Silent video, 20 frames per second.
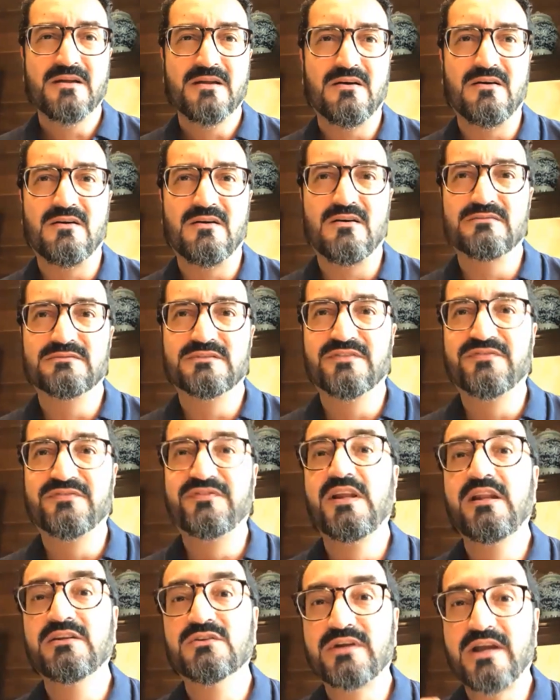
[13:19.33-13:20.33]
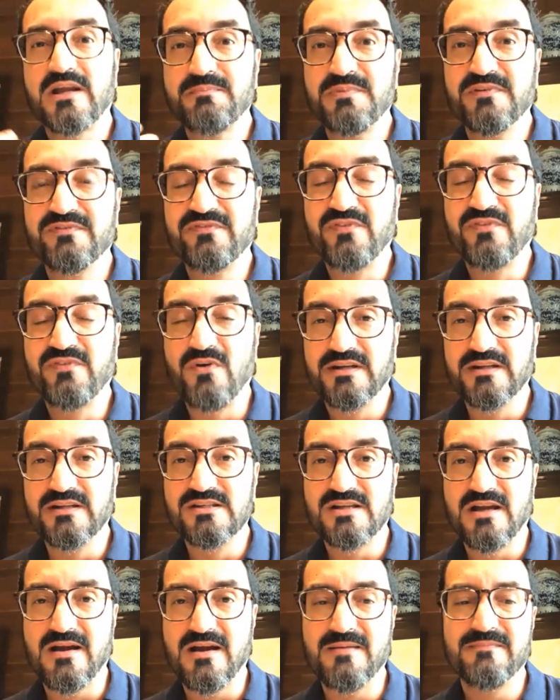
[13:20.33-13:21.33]
the feeling you get before an
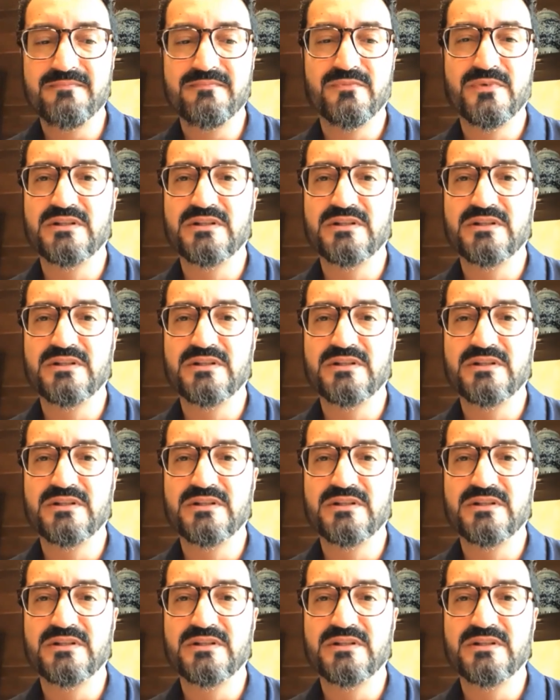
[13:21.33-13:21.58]
exam